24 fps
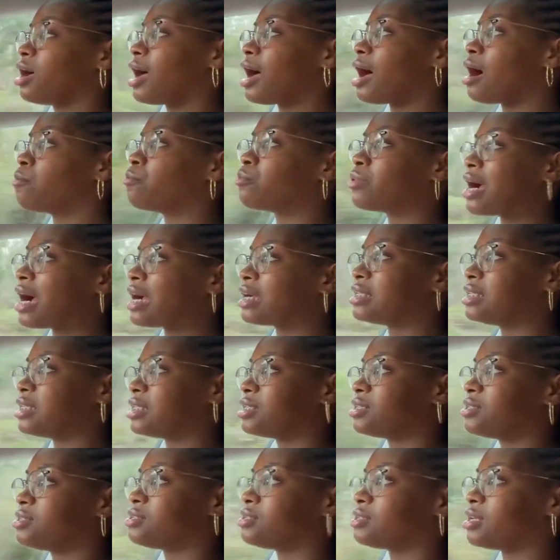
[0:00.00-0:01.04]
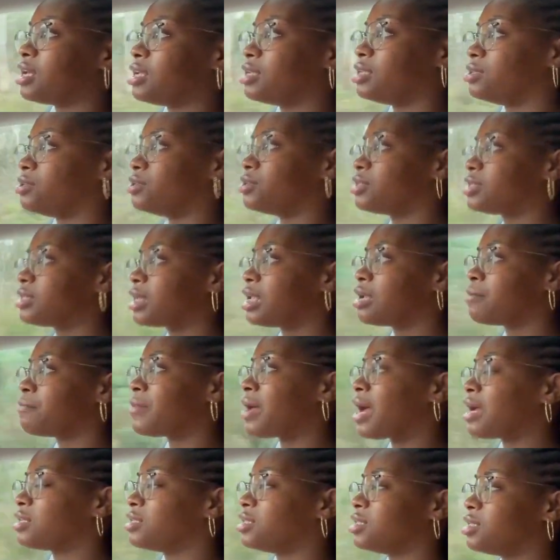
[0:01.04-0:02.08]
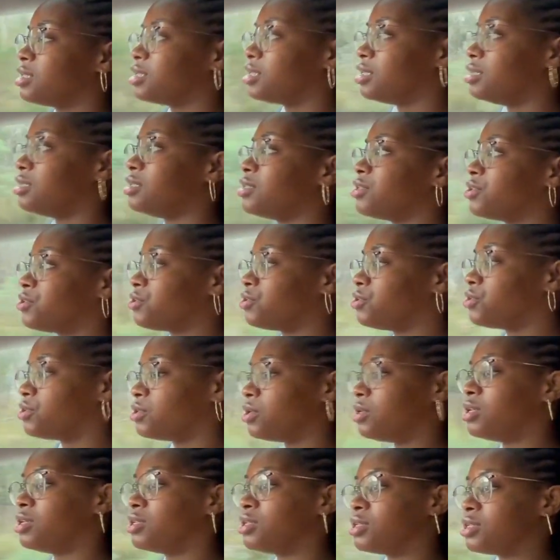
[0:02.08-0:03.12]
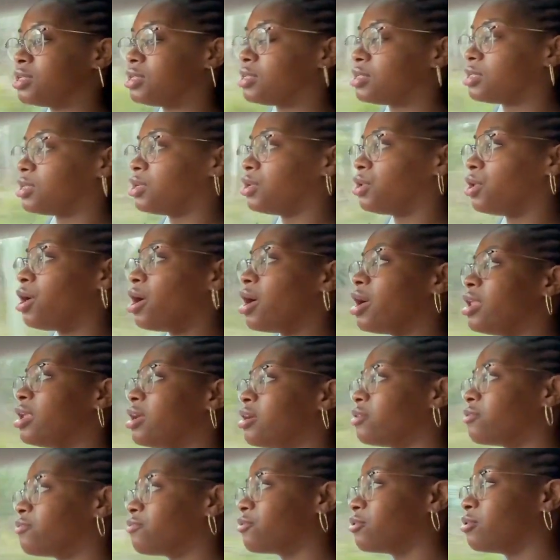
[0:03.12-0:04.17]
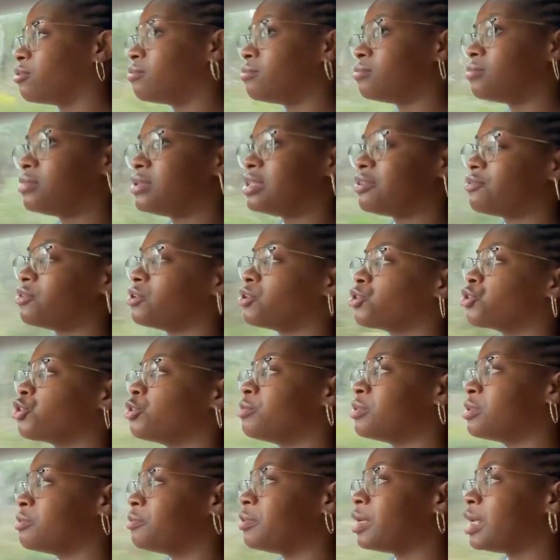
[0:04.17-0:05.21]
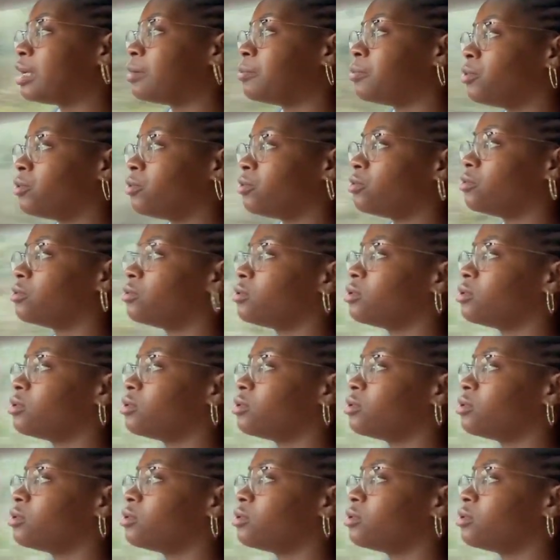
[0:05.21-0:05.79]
our practice, and just getting back to Indigenous knowledges and learning from different groups of people